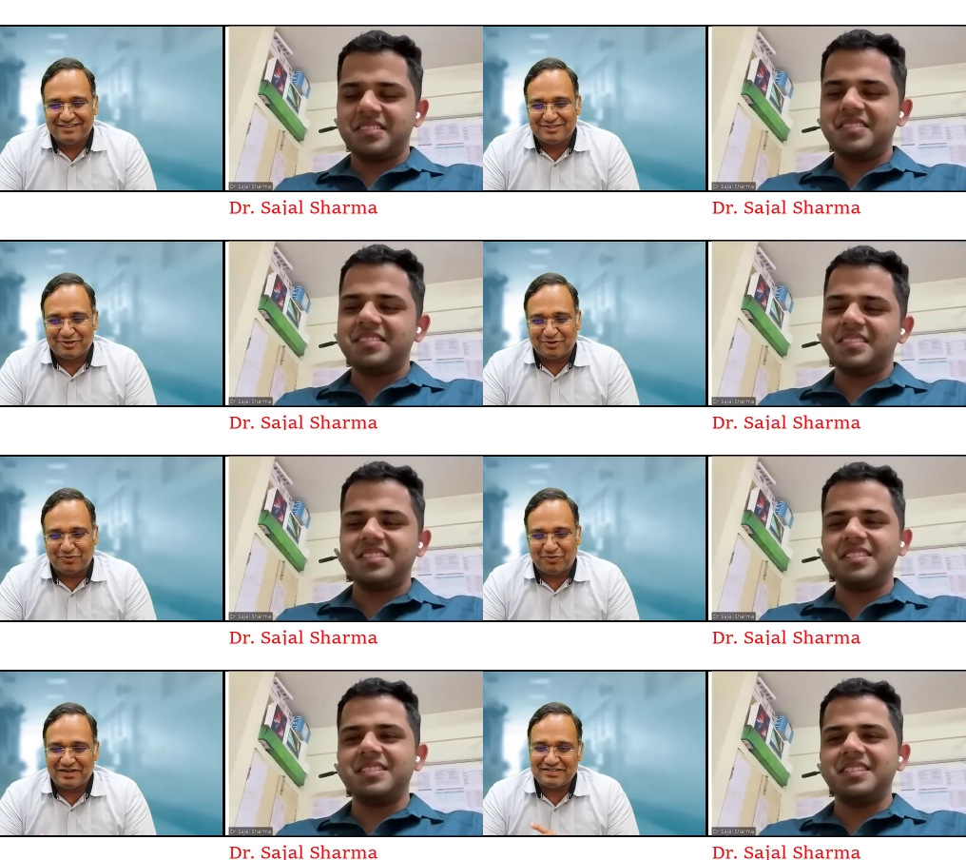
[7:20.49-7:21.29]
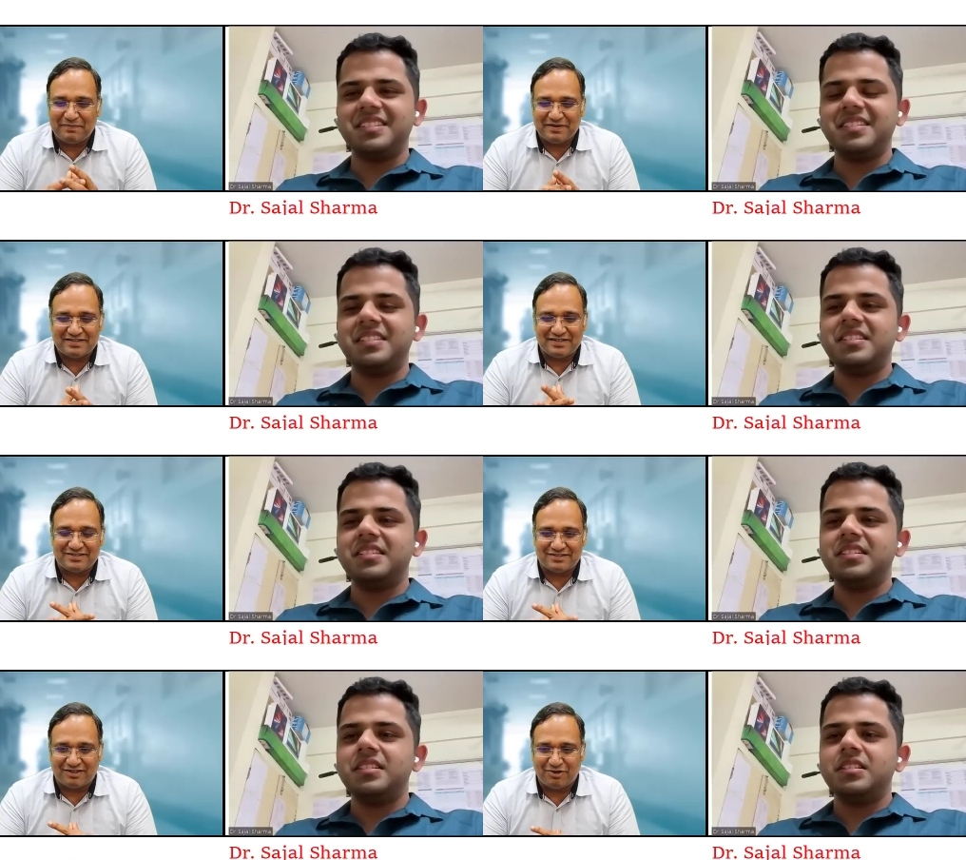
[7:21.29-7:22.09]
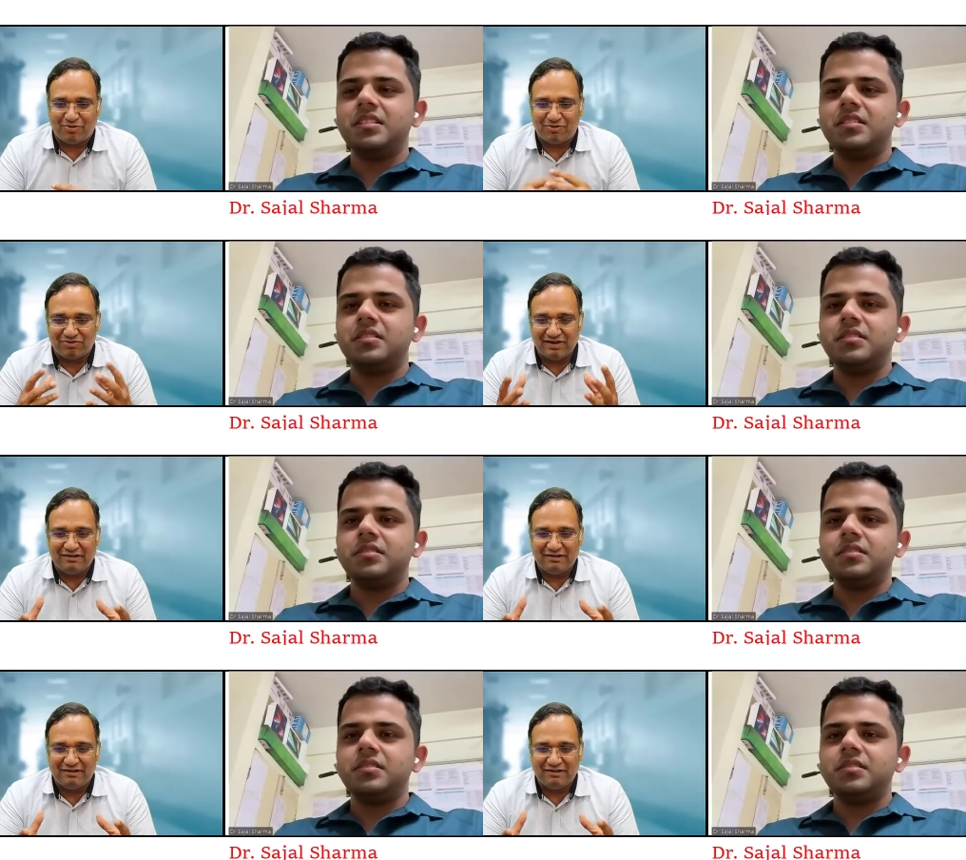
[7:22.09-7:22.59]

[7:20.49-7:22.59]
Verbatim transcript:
Speaker 1: So what is the message that you want to